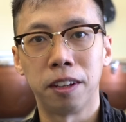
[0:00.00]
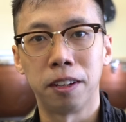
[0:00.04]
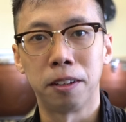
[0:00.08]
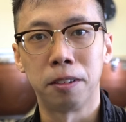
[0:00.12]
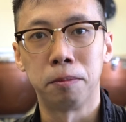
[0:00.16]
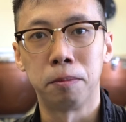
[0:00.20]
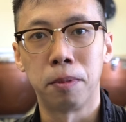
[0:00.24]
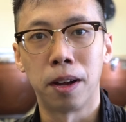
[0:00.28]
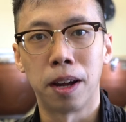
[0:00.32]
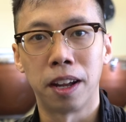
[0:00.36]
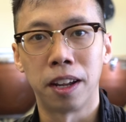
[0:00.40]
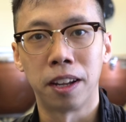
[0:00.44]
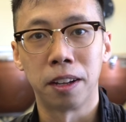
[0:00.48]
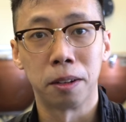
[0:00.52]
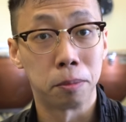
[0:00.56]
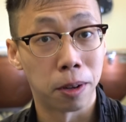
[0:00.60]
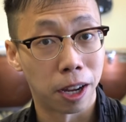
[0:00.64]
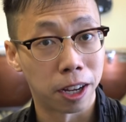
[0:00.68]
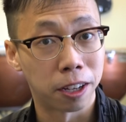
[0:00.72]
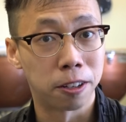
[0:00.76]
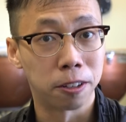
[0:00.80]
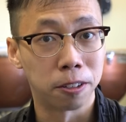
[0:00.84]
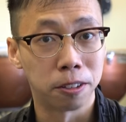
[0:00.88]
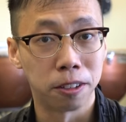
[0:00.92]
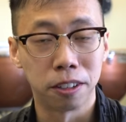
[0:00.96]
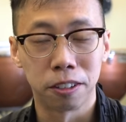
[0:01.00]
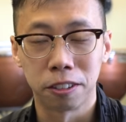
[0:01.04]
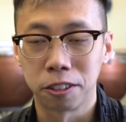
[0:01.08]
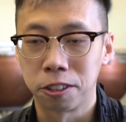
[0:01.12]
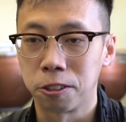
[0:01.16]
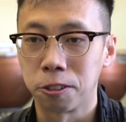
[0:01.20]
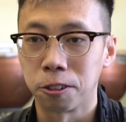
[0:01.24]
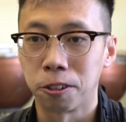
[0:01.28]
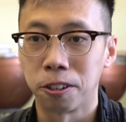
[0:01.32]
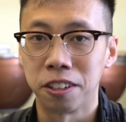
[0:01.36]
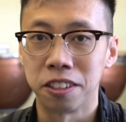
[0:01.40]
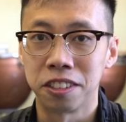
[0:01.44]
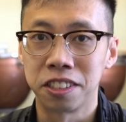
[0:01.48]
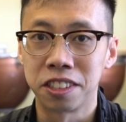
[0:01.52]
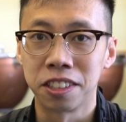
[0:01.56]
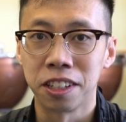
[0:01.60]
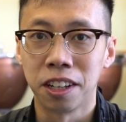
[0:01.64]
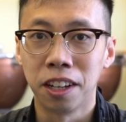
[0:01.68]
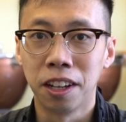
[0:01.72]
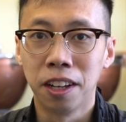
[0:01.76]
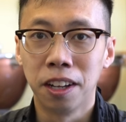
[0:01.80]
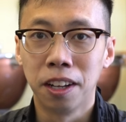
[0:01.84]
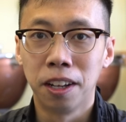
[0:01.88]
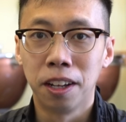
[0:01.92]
in my career choice,